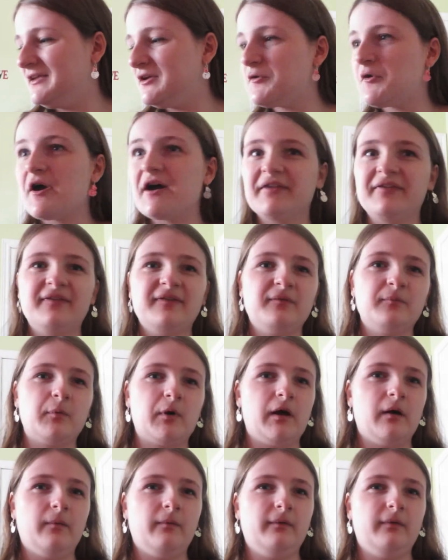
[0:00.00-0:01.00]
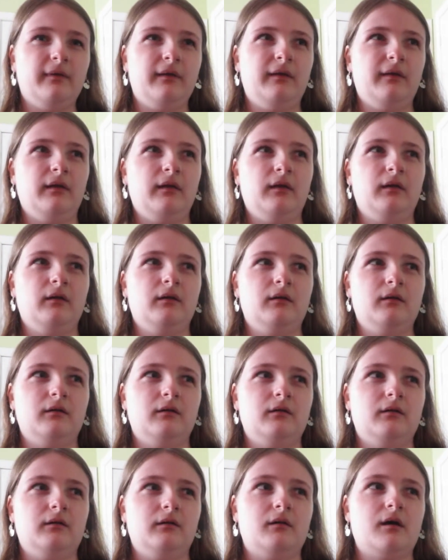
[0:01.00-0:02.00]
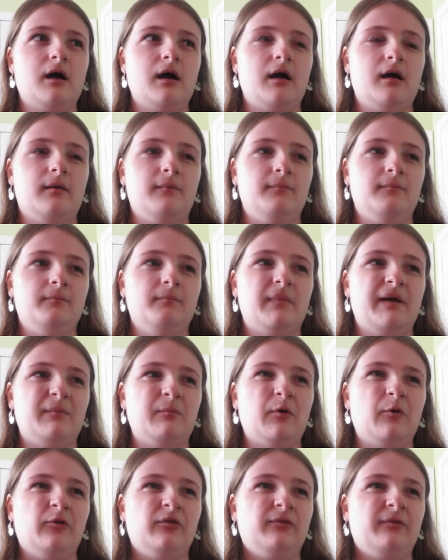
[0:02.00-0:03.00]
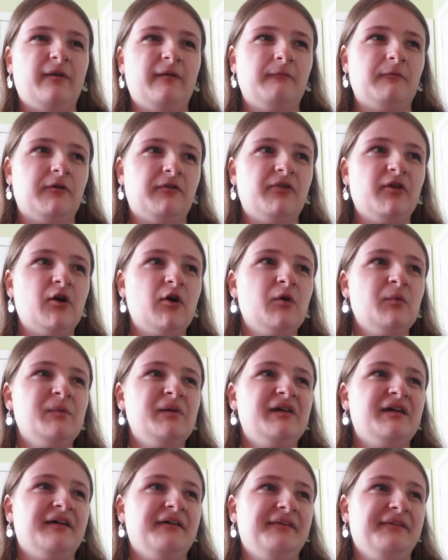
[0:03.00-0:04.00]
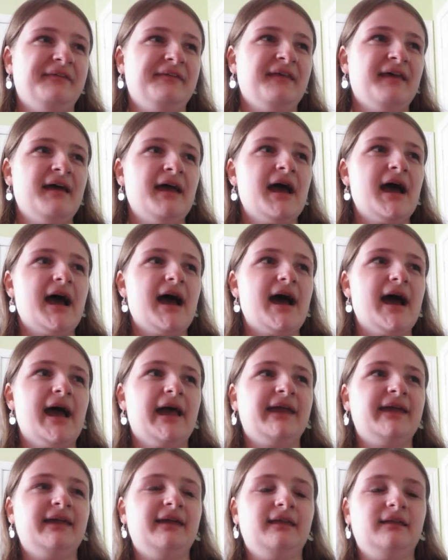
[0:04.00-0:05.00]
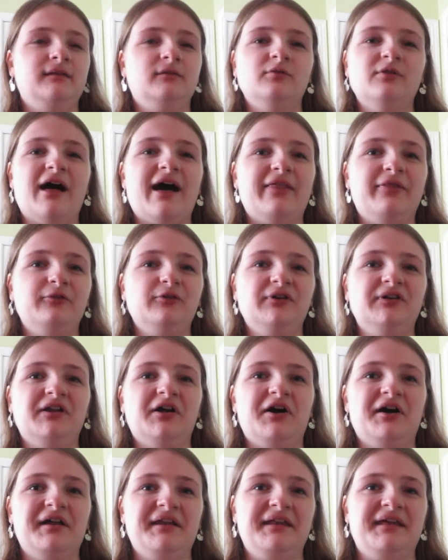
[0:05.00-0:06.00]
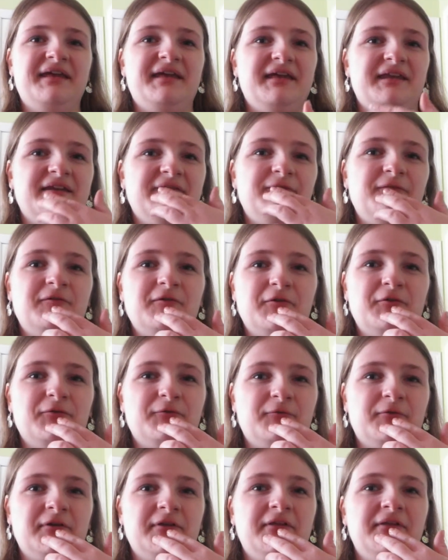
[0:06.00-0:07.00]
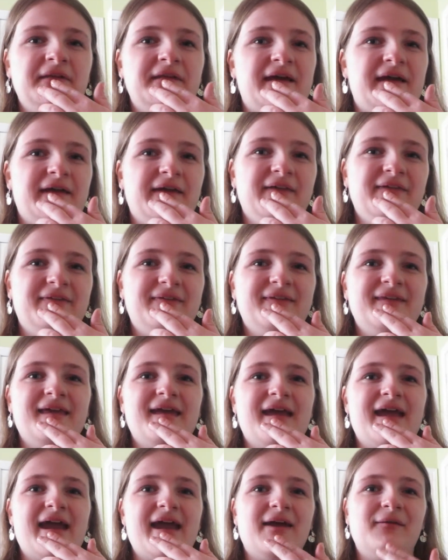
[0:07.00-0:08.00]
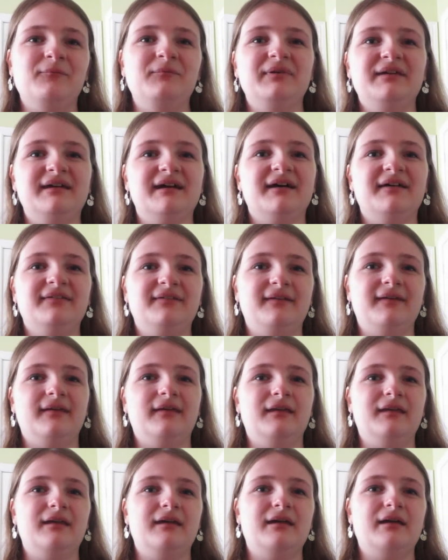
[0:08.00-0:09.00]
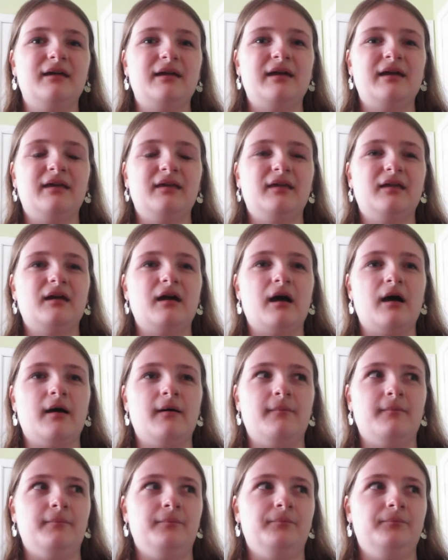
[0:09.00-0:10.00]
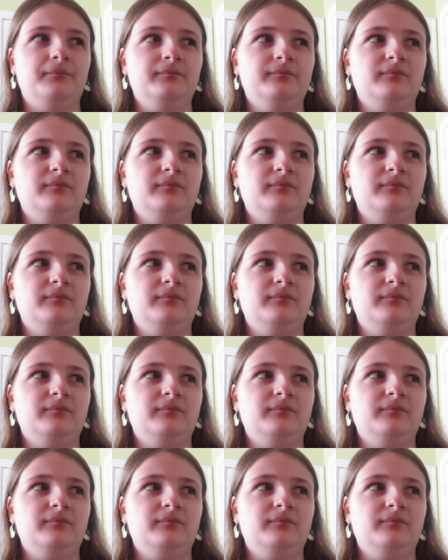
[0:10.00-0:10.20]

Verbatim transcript: E O S is probably um, my most favorite though, because I can lather it on and it feels really nice, and because it it um,